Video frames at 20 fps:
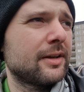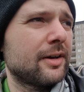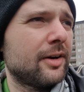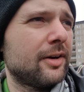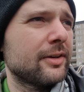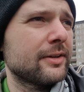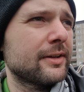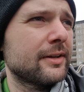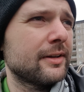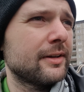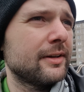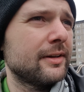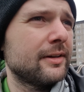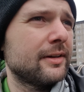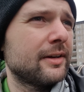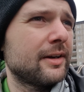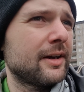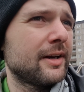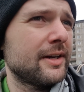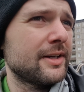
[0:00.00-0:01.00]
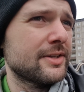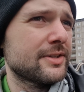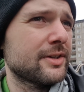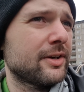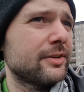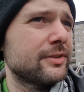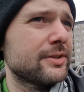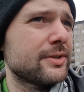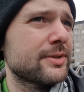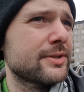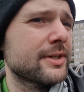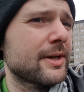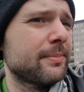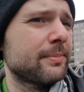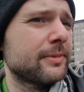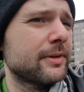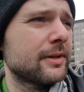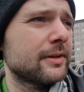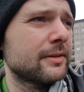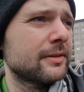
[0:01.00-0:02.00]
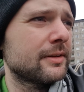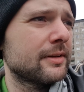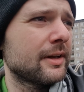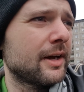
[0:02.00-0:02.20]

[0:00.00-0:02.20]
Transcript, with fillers: Kotlin is onto something.